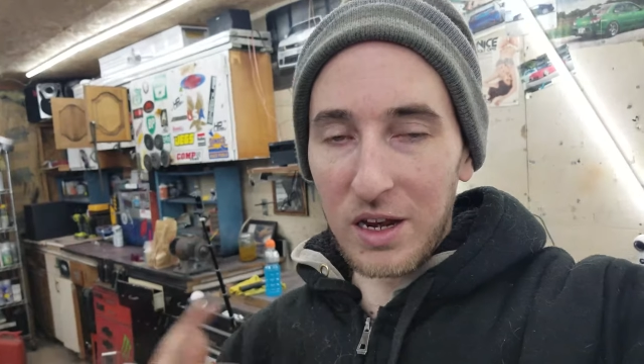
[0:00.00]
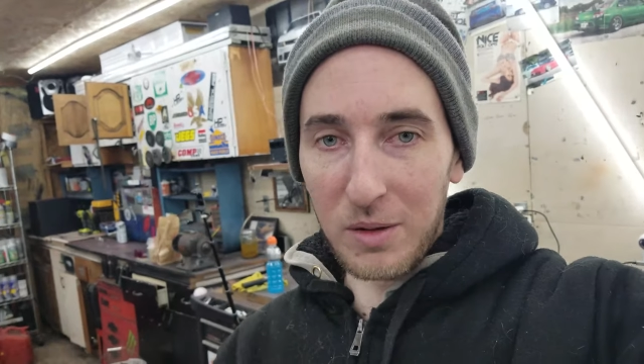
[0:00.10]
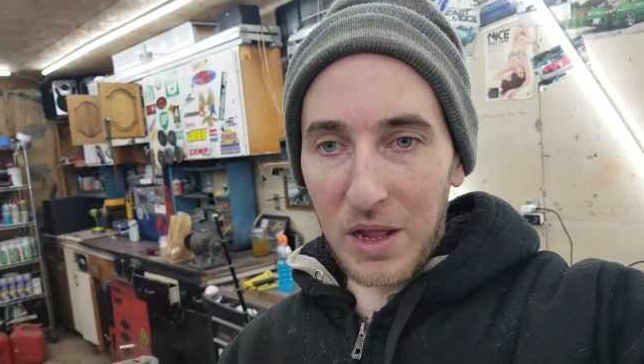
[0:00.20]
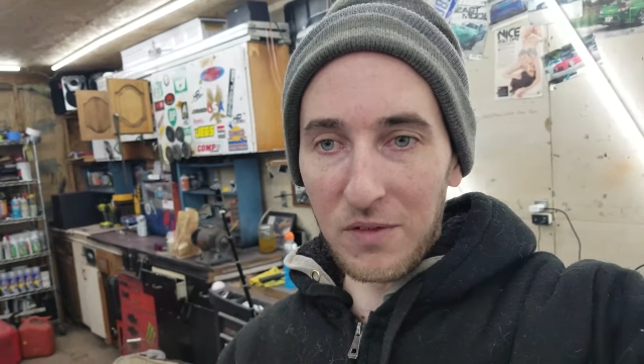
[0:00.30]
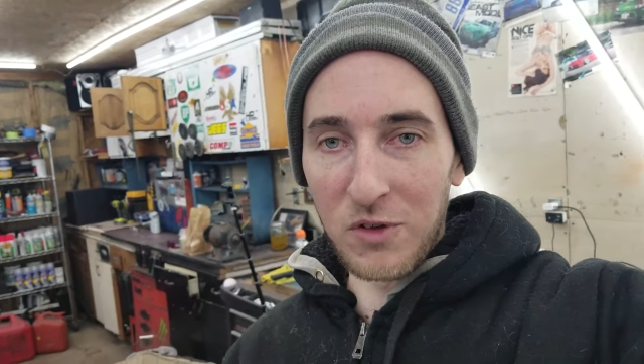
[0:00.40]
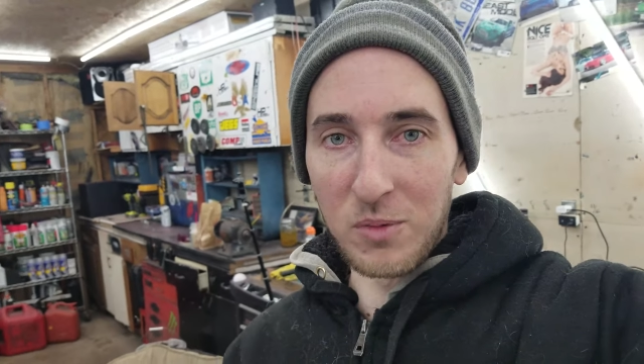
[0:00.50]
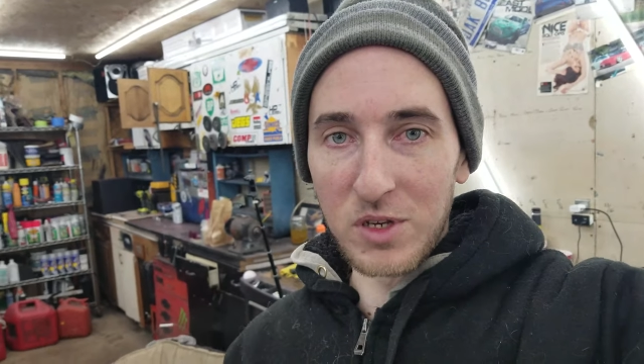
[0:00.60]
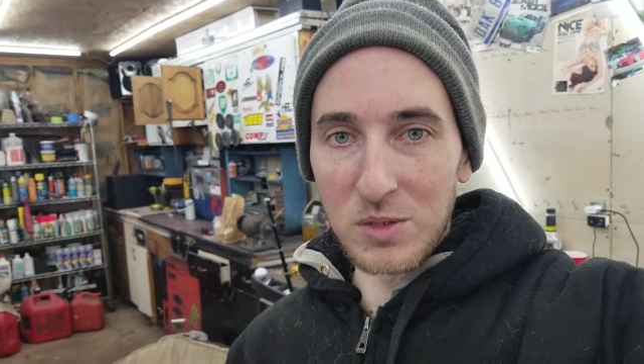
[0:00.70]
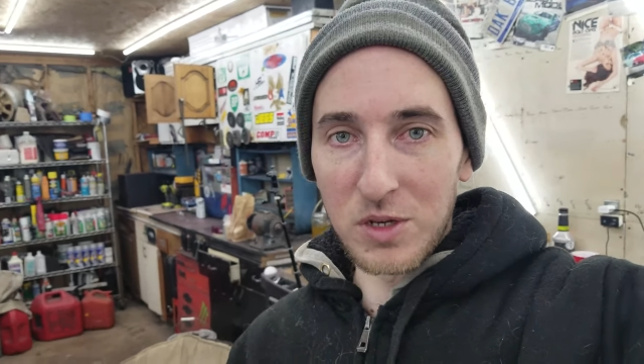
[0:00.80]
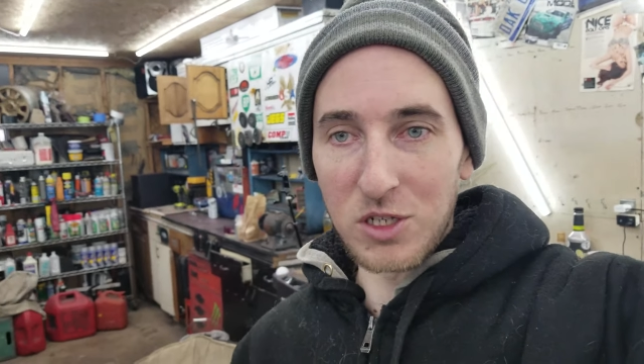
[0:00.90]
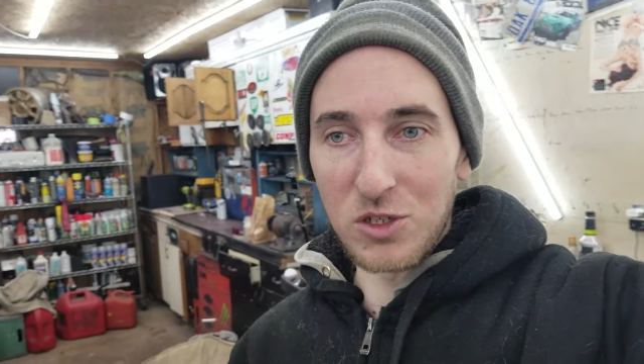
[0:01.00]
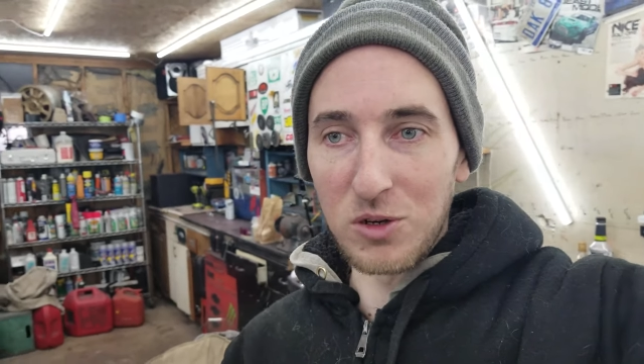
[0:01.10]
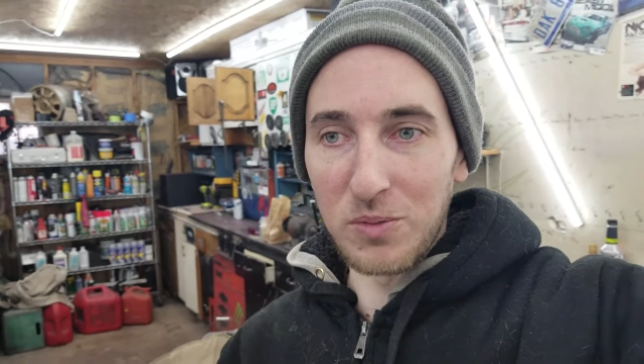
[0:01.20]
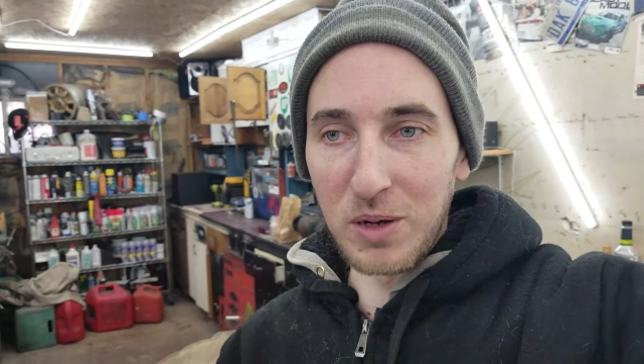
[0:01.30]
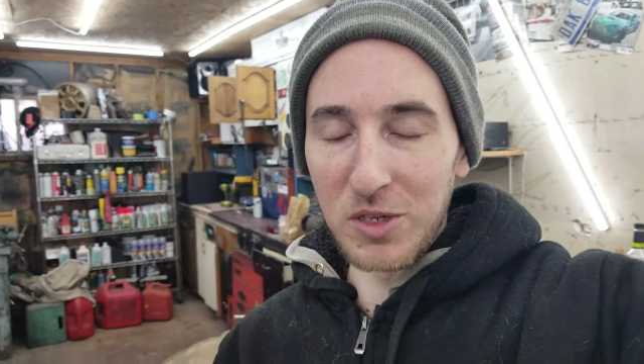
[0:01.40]
up not filming as much,
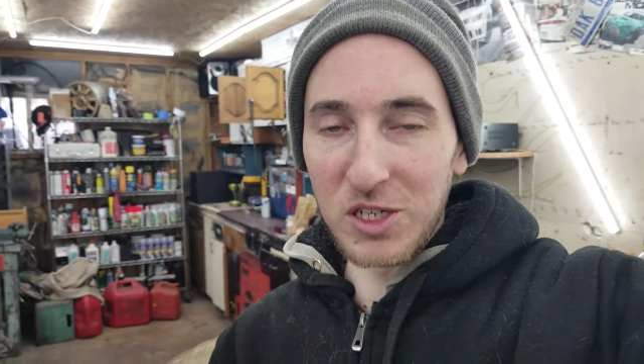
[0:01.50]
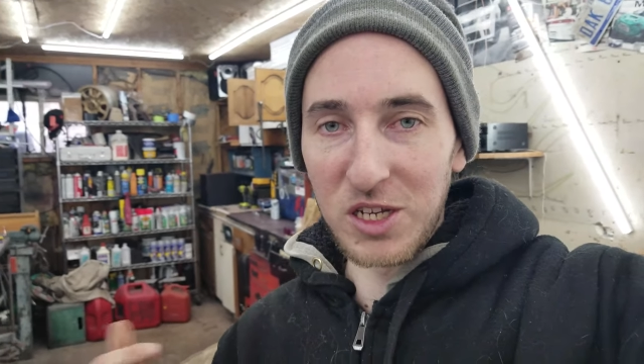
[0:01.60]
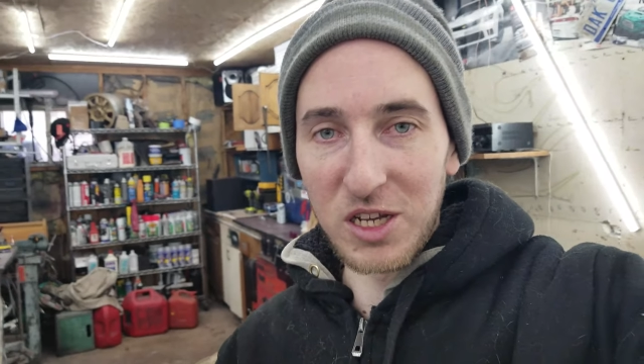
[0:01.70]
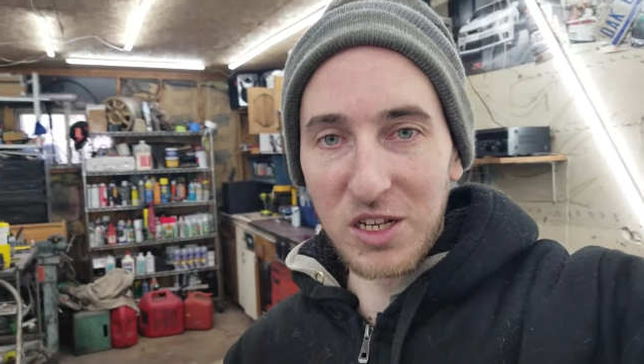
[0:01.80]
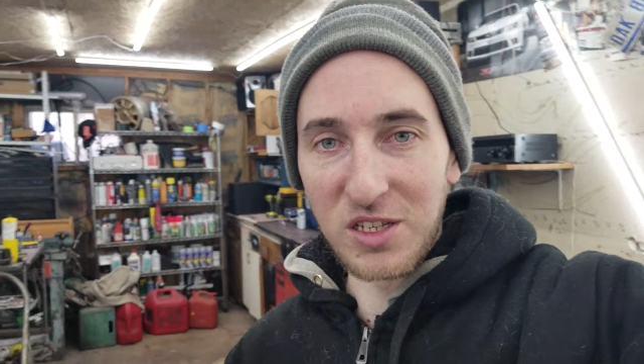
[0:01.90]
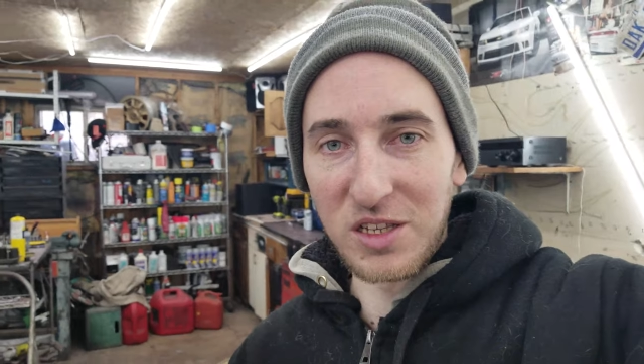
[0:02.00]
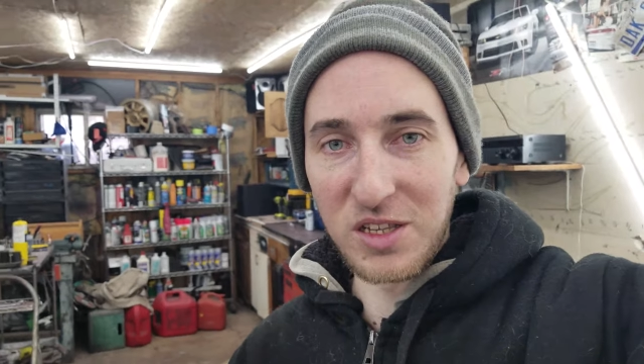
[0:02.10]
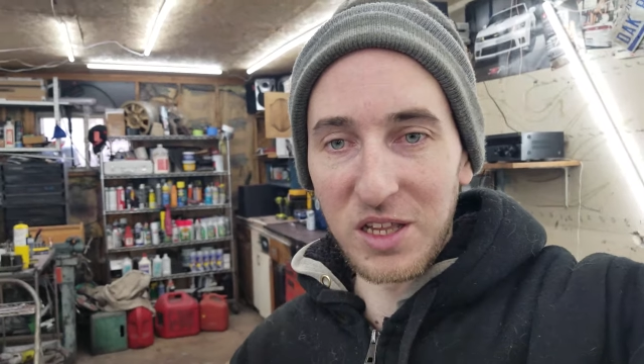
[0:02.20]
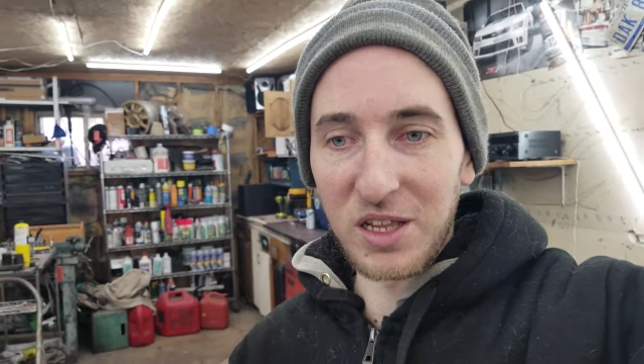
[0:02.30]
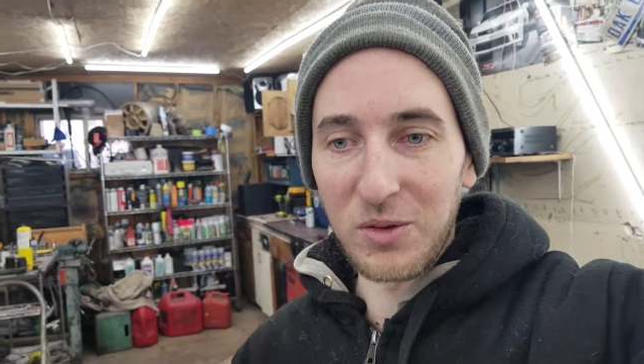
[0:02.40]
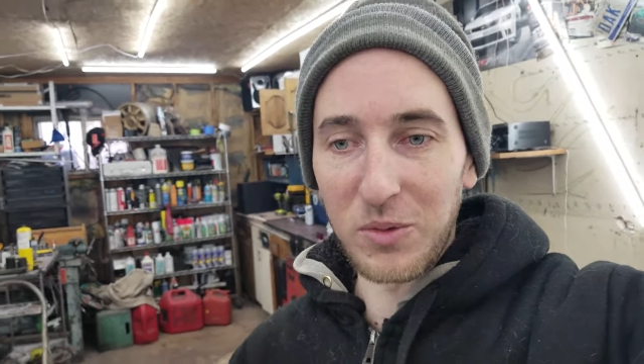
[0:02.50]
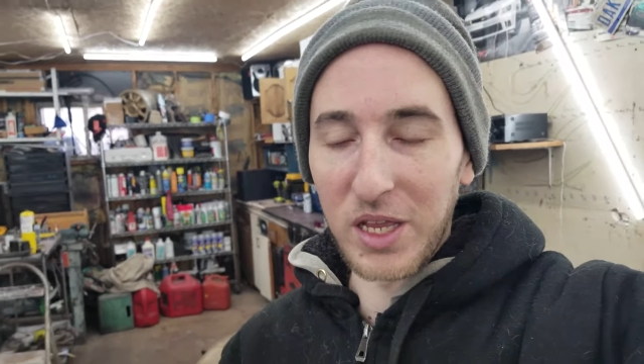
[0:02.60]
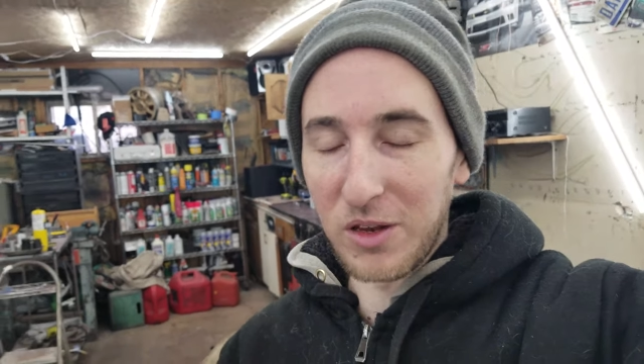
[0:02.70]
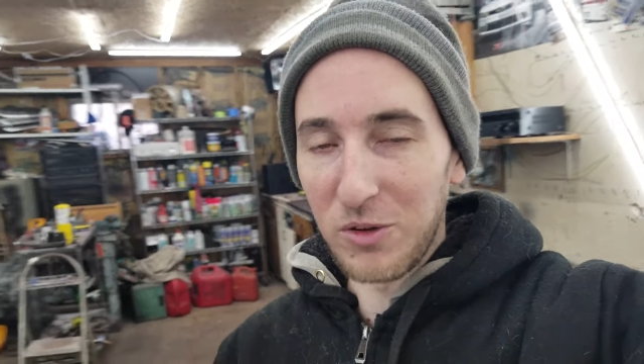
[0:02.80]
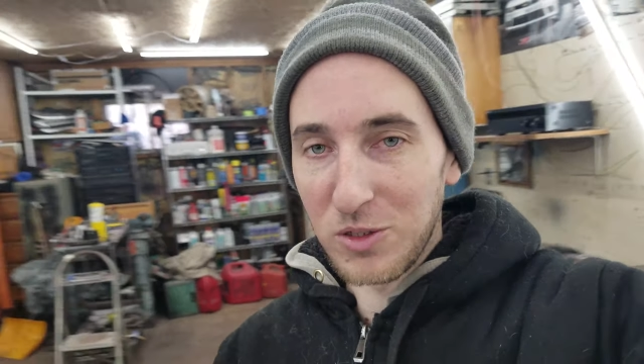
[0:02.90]
so but I'm just gonna cut to the thing. We
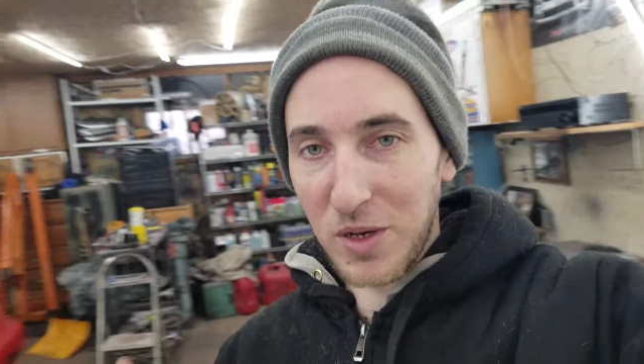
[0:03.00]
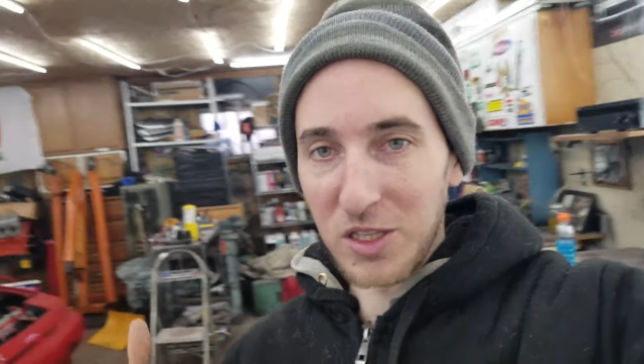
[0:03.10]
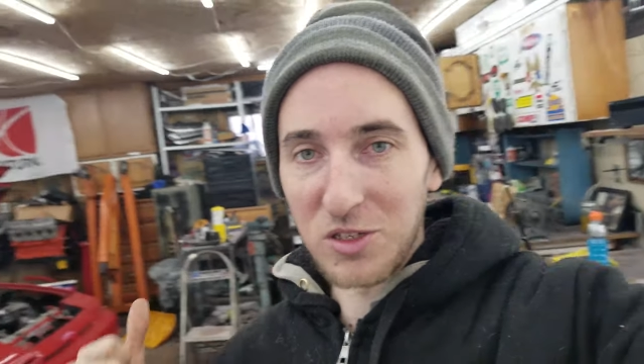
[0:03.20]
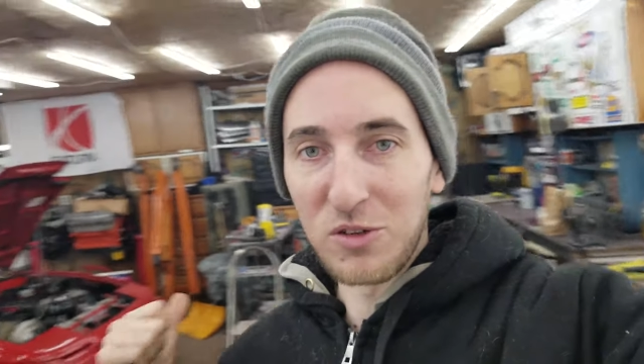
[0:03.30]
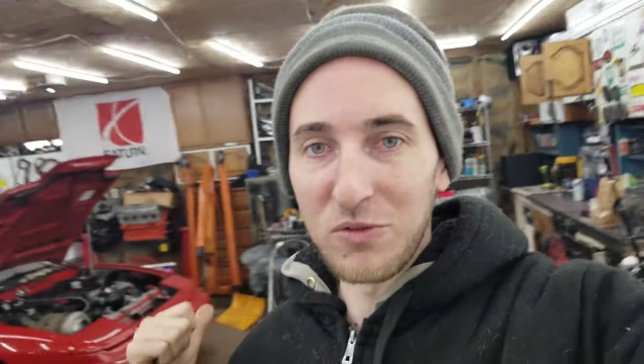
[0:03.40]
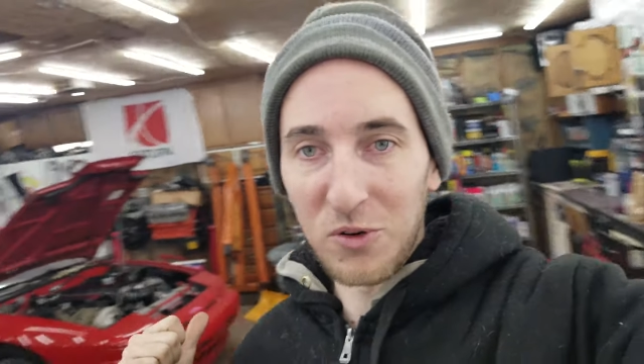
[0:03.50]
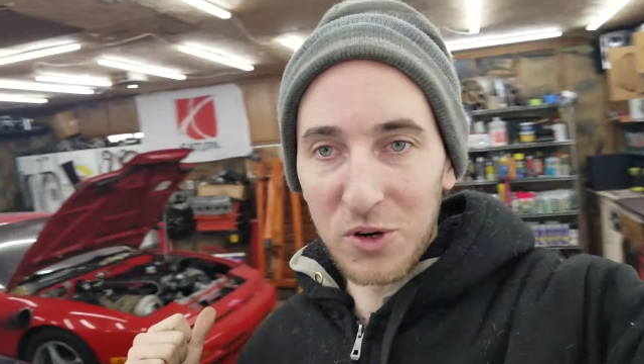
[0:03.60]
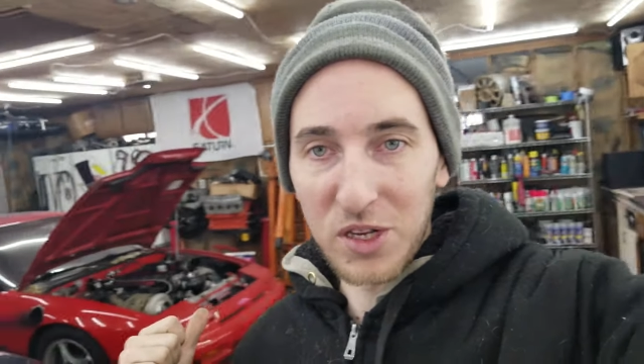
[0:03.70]
had news about the 240.